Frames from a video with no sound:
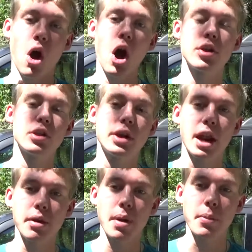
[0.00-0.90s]
Also, you
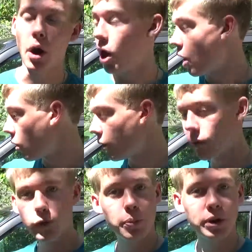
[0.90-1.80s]
gotta remember,
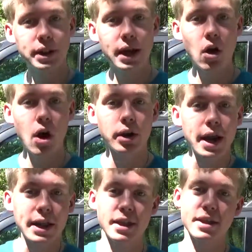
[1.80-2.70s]
if you put that
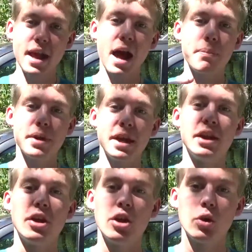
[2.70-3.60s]
on, it does not
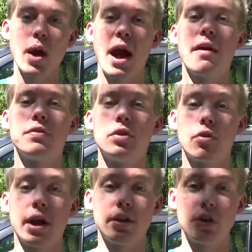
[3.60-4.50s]
mean you have the
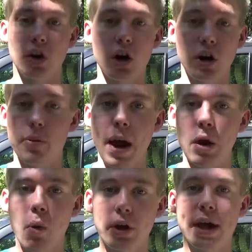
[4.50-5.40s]
right to turn no
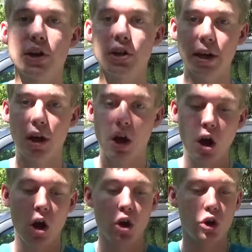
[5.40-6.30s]
matter what. You can't just like,
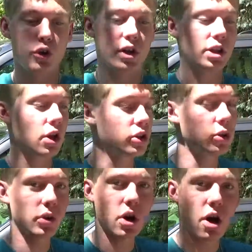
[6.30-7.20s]
you're this close
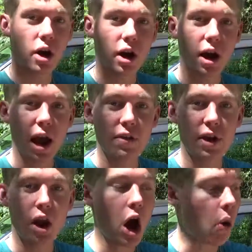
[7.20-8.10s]
to a car and
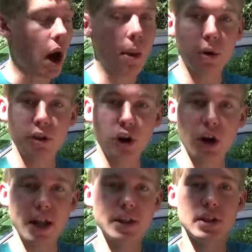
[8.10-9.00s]
then, oh, I'm gonna
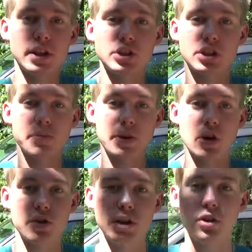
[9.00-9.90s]
turn instantly just because my
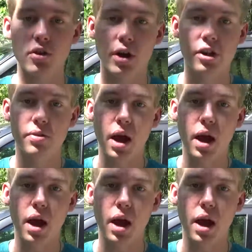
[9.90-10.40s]
turn signal is on.